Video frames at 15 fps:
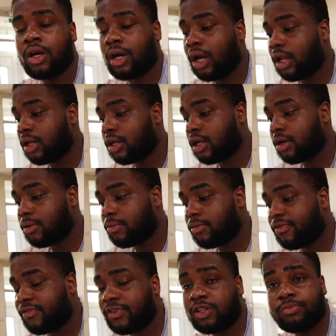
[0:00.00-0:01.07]

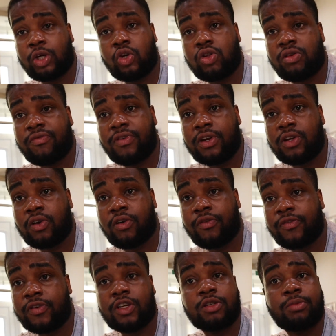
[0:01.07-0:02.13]
and finish my YouTube video,
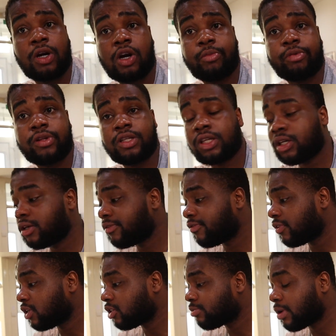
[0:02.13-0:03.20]
finish my cup of tea,
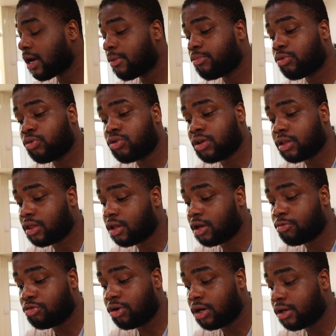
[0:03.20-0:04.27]
finish my apples. I think
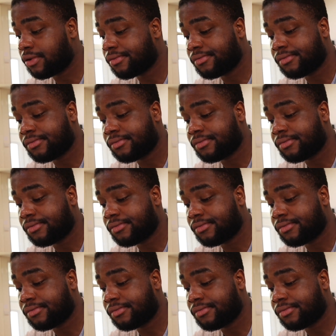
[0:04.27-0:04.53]
I'm ready. I'm